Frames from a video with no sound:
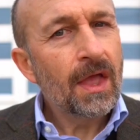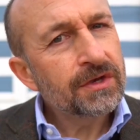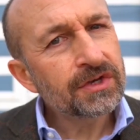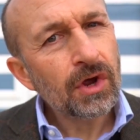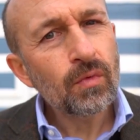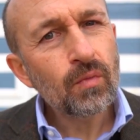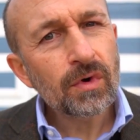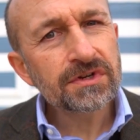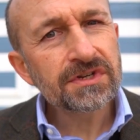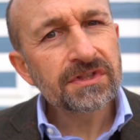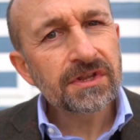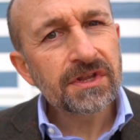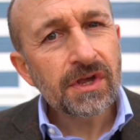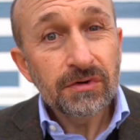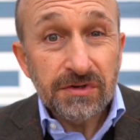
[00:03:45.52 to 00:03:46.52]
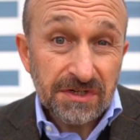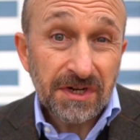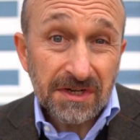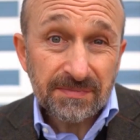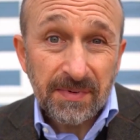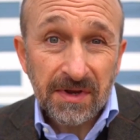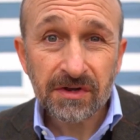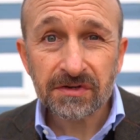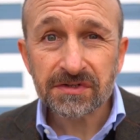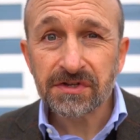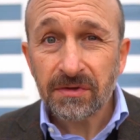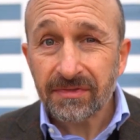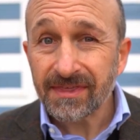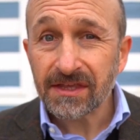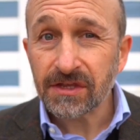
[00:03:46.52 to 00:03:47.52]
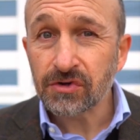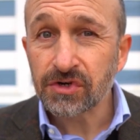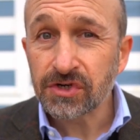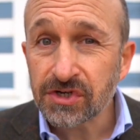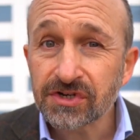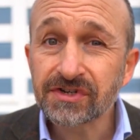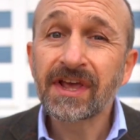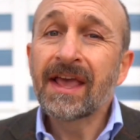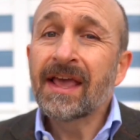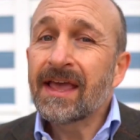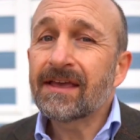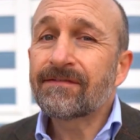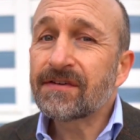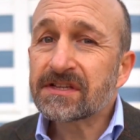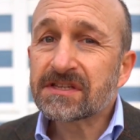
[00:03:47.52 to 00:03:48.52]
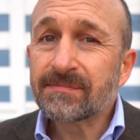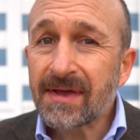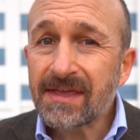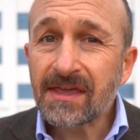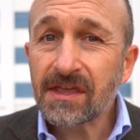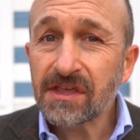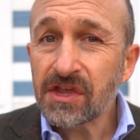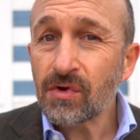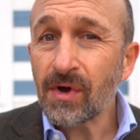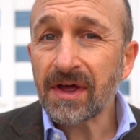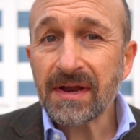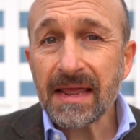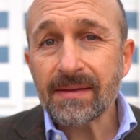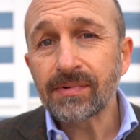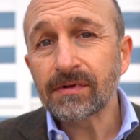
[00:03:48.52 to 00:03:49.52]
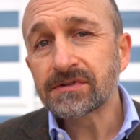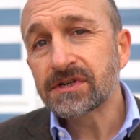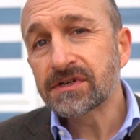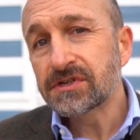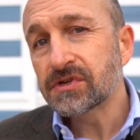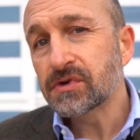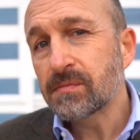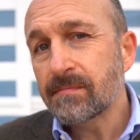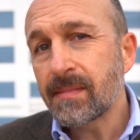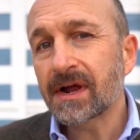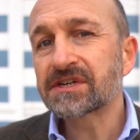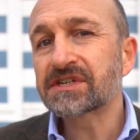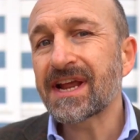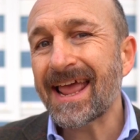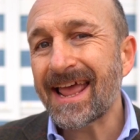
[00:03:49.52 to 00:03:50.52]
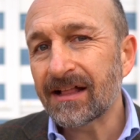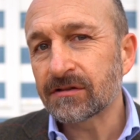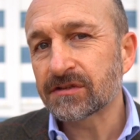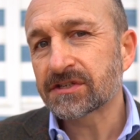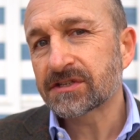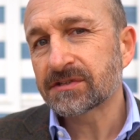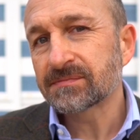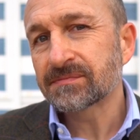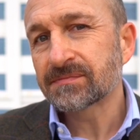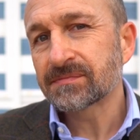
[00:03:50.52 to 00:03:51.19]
don't watch the news just because you think you should if it's making you unable to do much else.